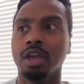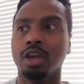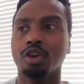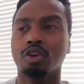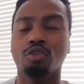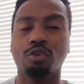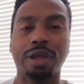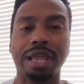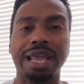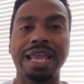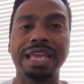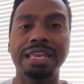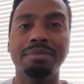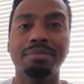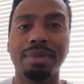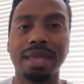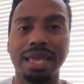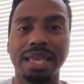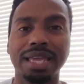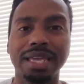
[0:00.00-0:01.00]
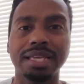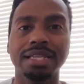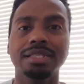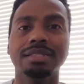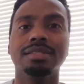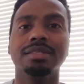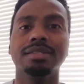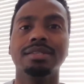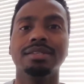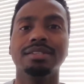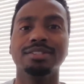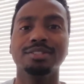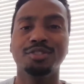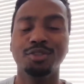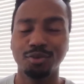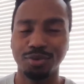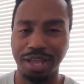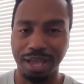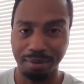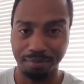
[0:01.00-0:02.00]
Green means
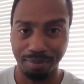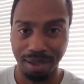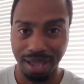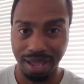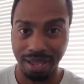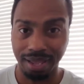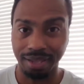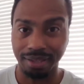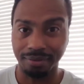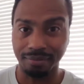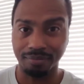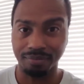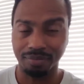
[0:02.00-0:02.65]
do not buy.